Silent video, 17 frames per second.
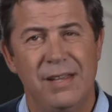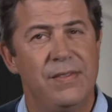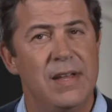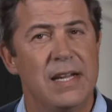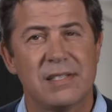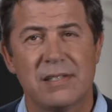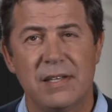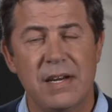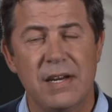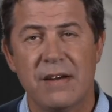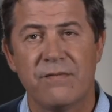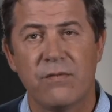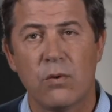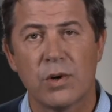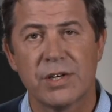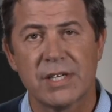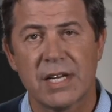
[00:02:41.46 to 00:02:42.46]
That's the Dan
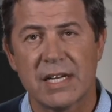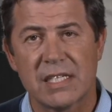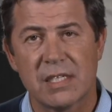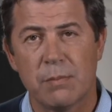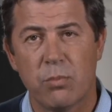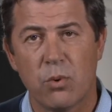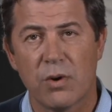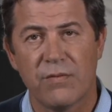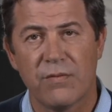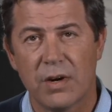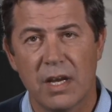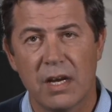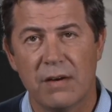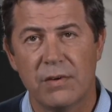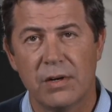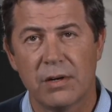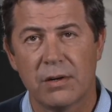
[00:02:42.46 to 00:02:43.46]
Forest I support for
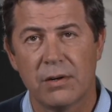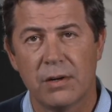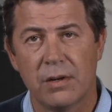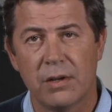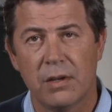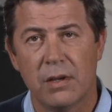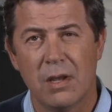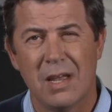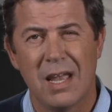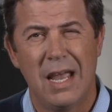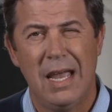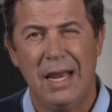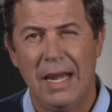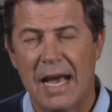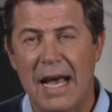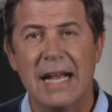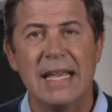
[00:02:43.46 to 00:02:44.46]
governor.
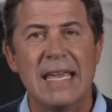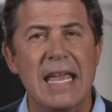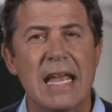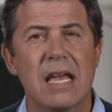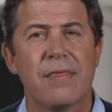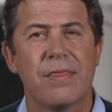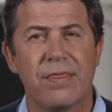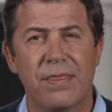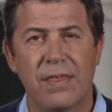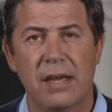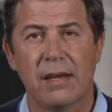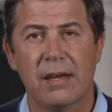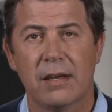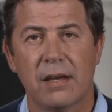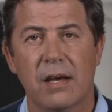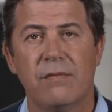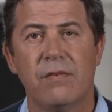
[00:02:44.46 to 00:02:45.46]
And I can't
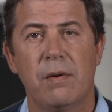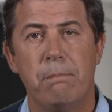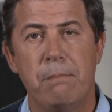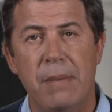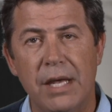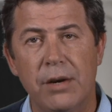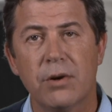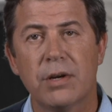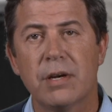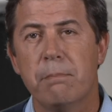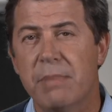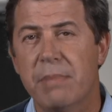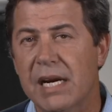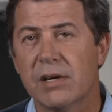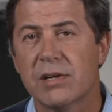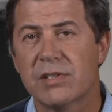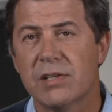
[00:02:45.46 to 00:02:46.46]
think of a better
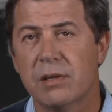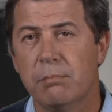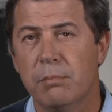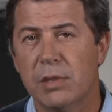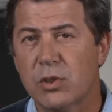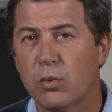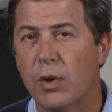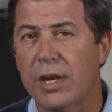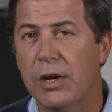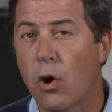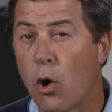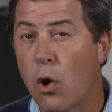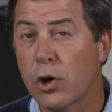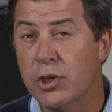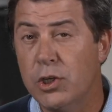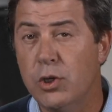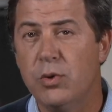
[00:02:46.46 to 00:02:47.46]
comparison between
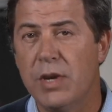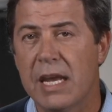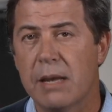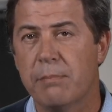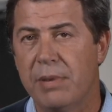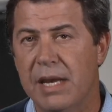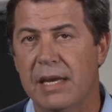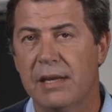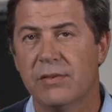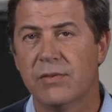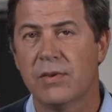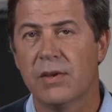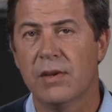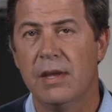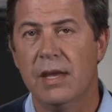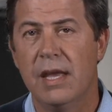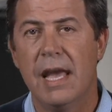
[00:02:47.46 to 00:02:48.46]
our two campaigns
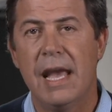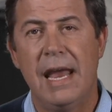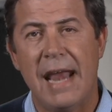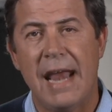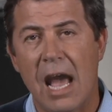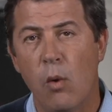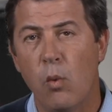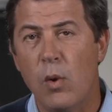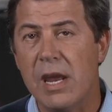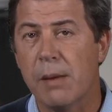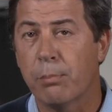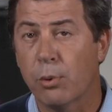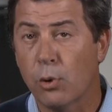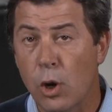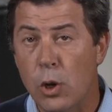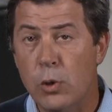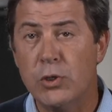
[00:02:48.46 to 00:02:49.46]
and how we
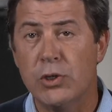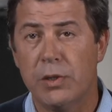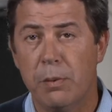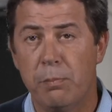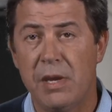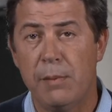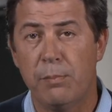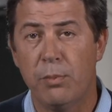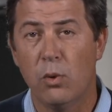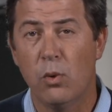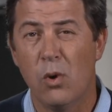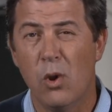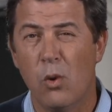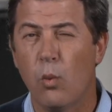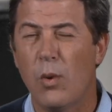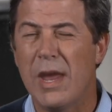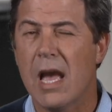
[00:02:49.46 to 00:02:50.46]
approach the people
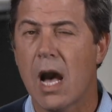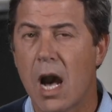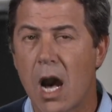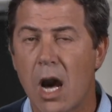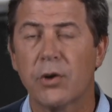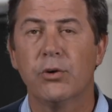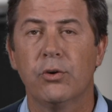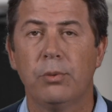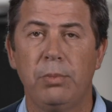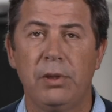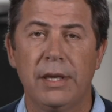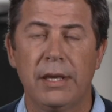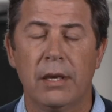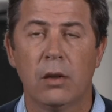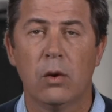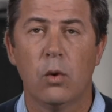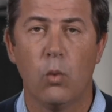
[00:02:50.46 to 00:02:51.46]
we
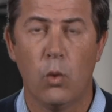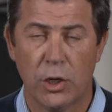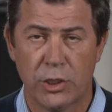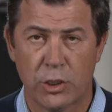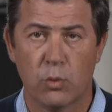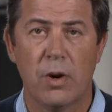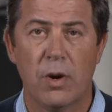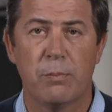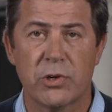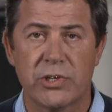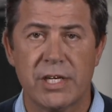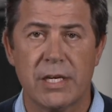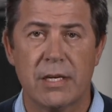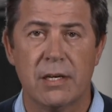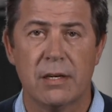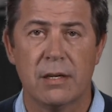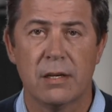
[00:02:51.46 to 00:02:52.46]
honorably want to
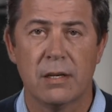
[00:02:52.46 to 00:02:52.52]
represent.